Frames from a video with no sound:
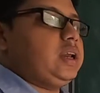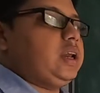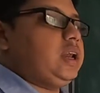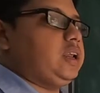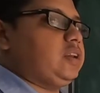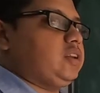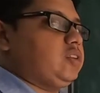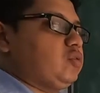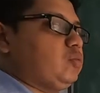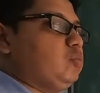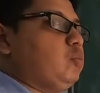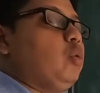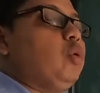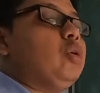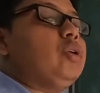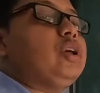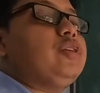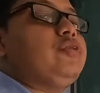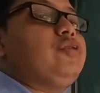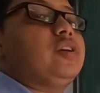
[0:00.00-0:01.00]
it is
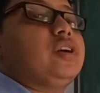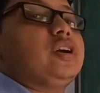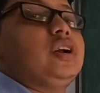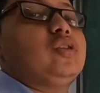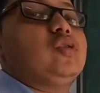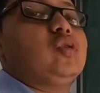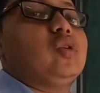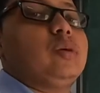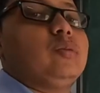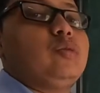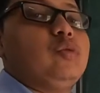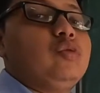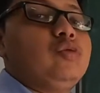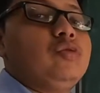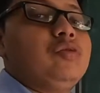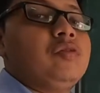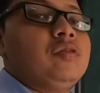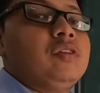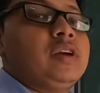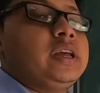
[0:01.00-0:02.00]
more difficult to
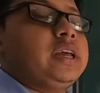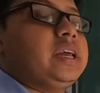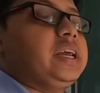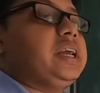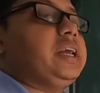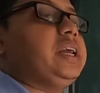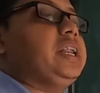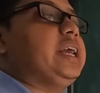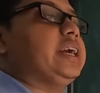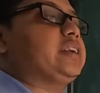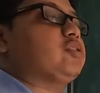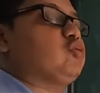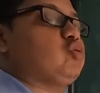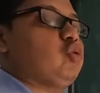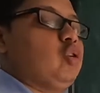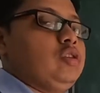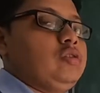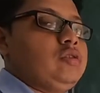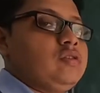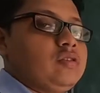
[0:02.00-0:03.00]
remove
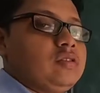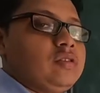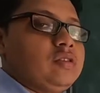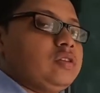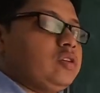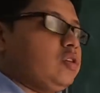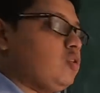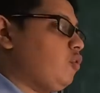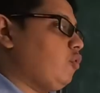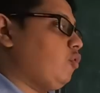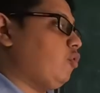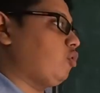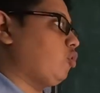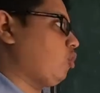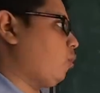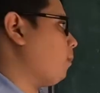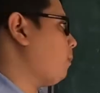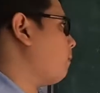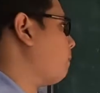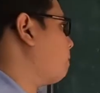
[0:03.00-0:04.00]
electrons
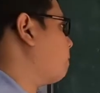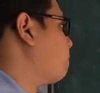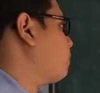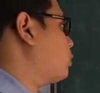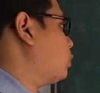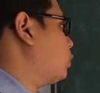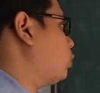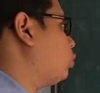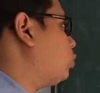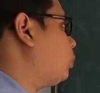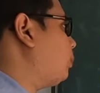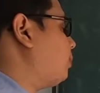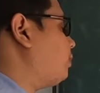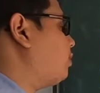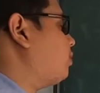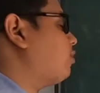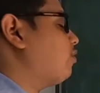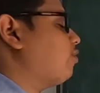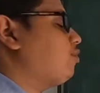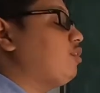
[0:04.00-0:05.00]
from group
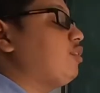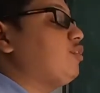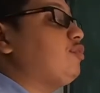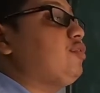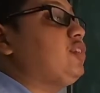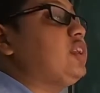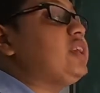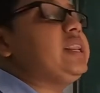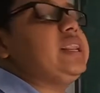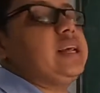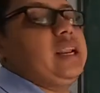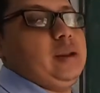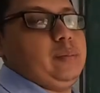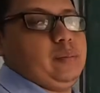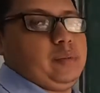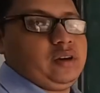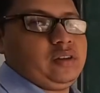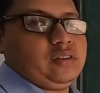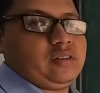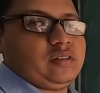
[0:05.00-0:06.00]
15
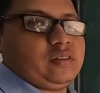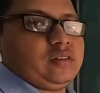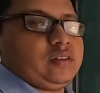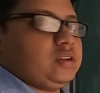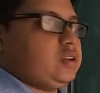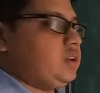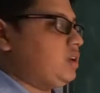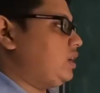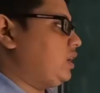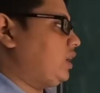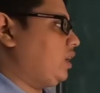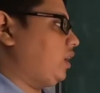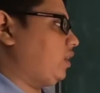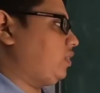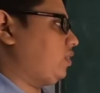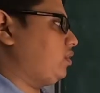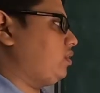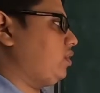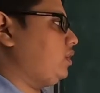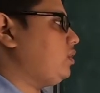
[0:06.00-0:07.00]
elements
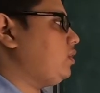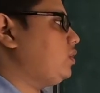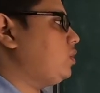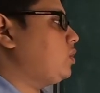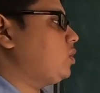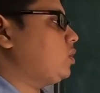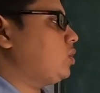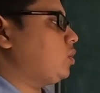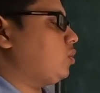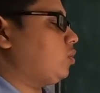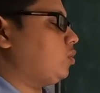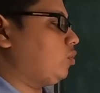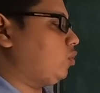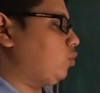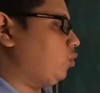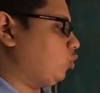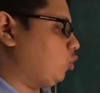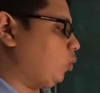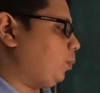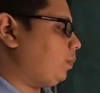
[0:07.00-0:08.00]
rather
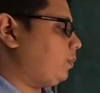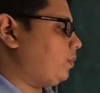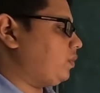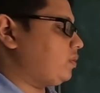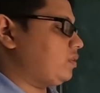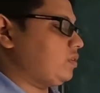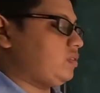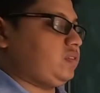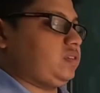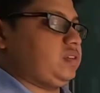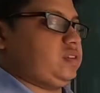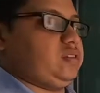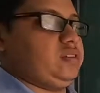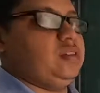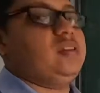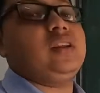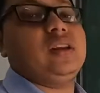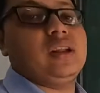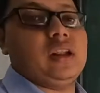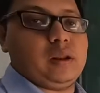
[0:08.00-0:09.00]
than group
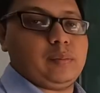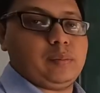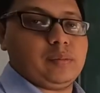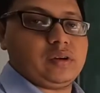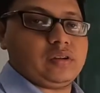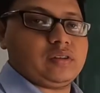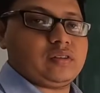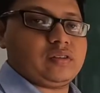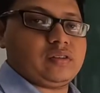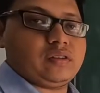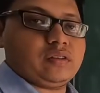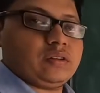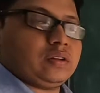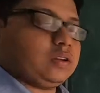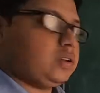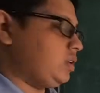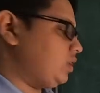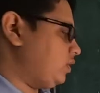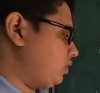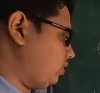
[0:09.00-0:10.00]
16 elements.
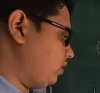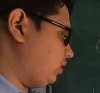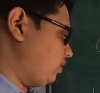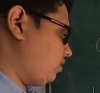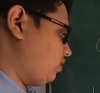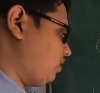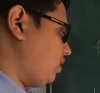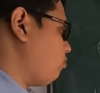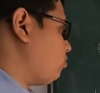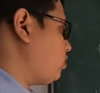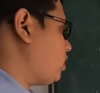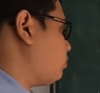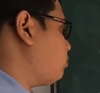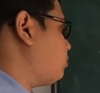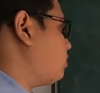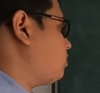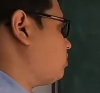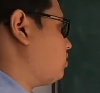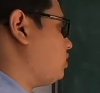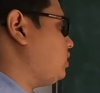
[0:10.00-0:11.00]
The same can
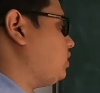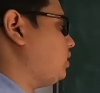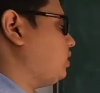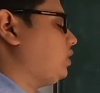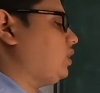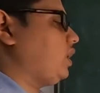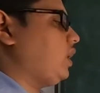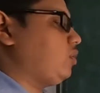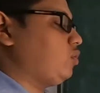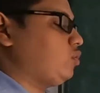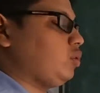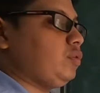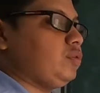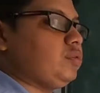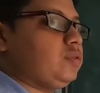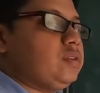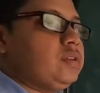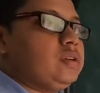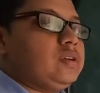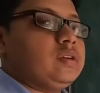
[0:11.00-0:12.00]
be seen in case of
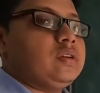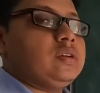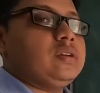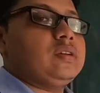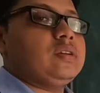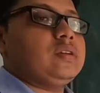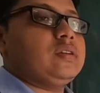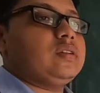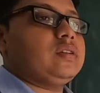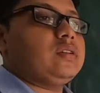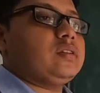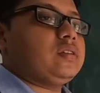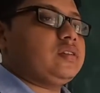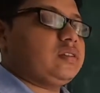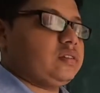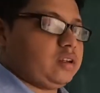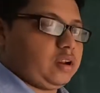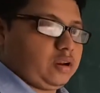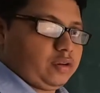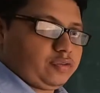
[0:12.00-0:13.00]

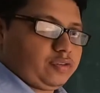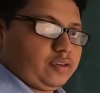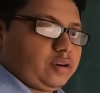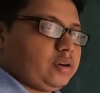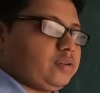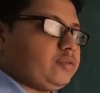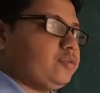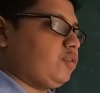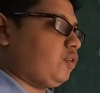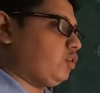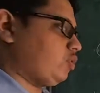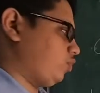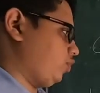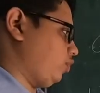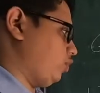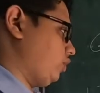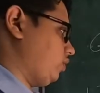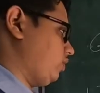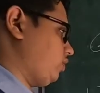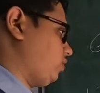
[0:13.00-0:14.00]
sulfur and
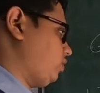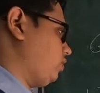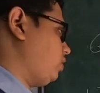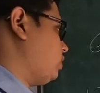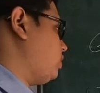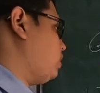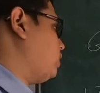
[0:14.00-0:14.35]
phosphorus.